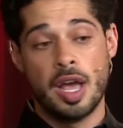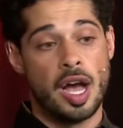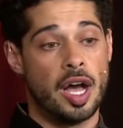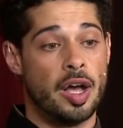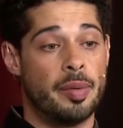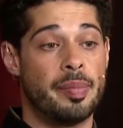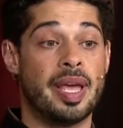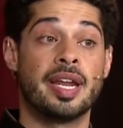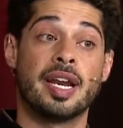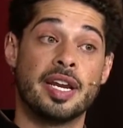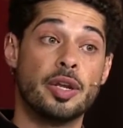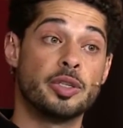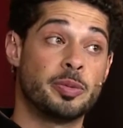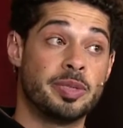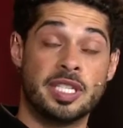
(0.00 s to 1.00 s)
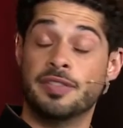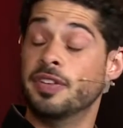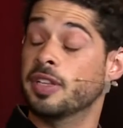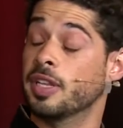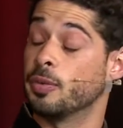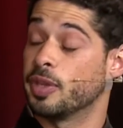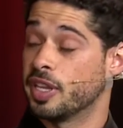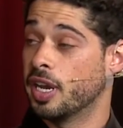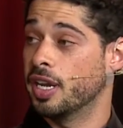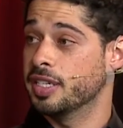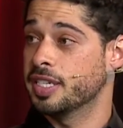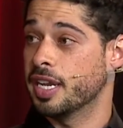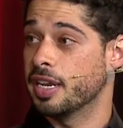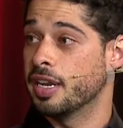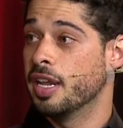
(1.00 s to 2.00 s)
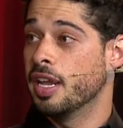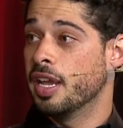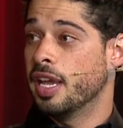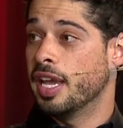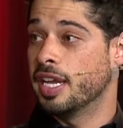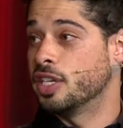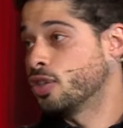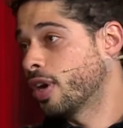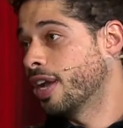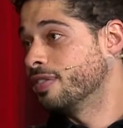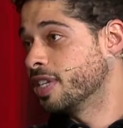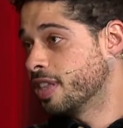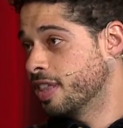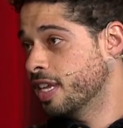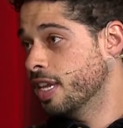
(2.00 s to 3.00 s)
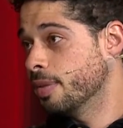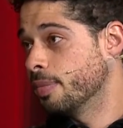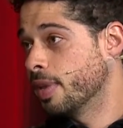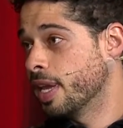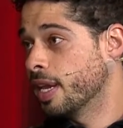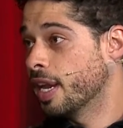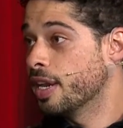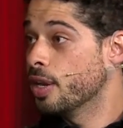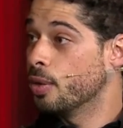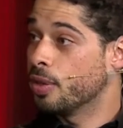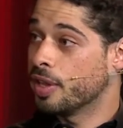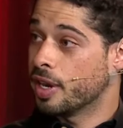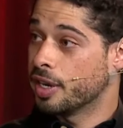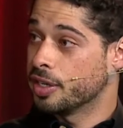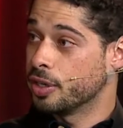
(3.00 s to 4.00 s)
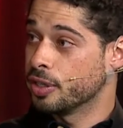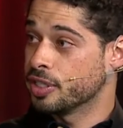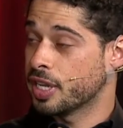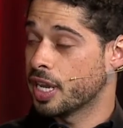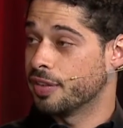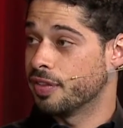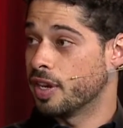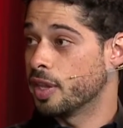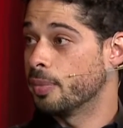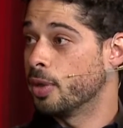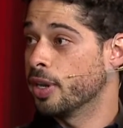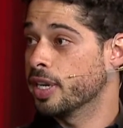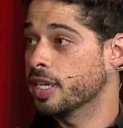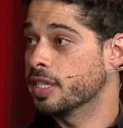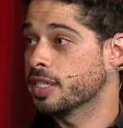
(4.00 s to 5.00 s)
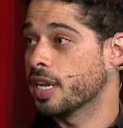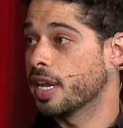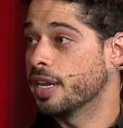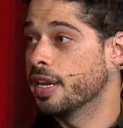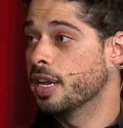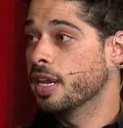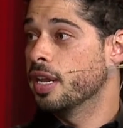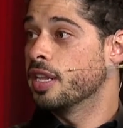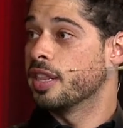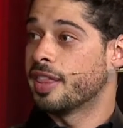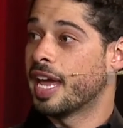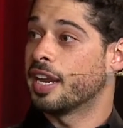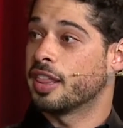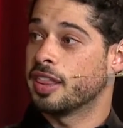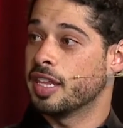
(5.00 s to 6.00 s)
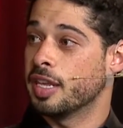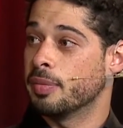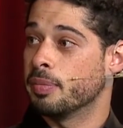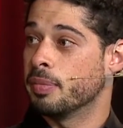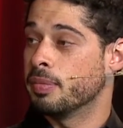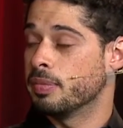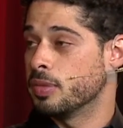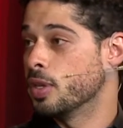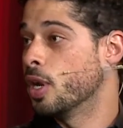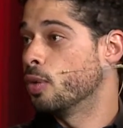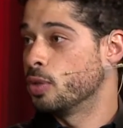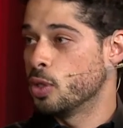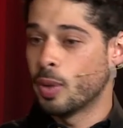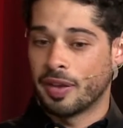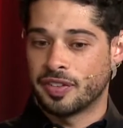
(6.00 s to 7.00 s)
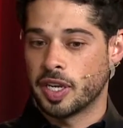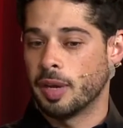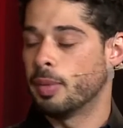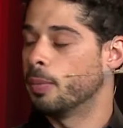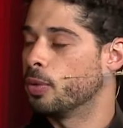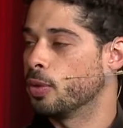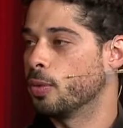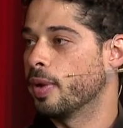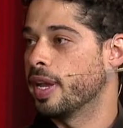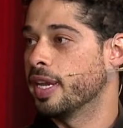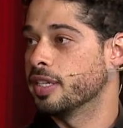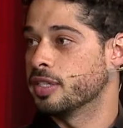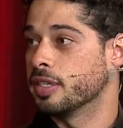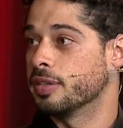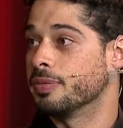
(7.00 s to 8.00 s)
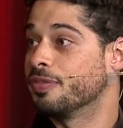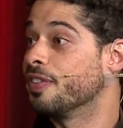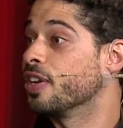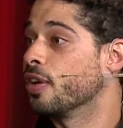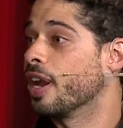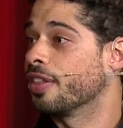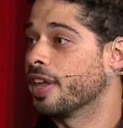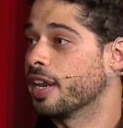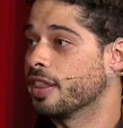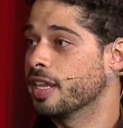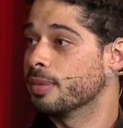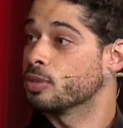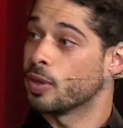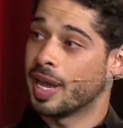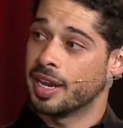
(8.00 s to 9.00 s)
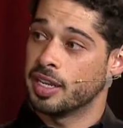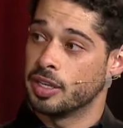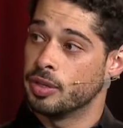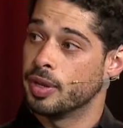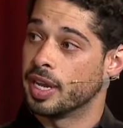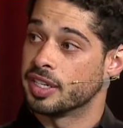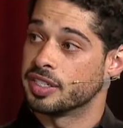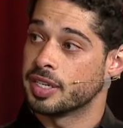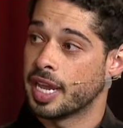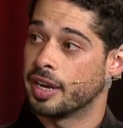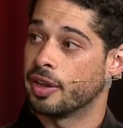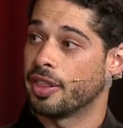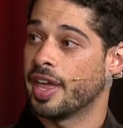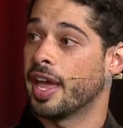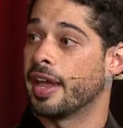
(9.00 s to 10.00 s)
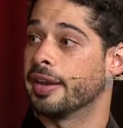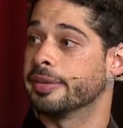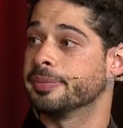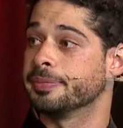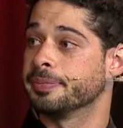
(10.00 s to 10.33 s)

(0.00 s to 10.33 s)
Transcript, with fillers: Um, and I know specifically with content, it drives a theme. And I know that on your side of it, on the marketing side, that theme, you know, you have to come up with a way to figure out that theme. So how do you guys handle that?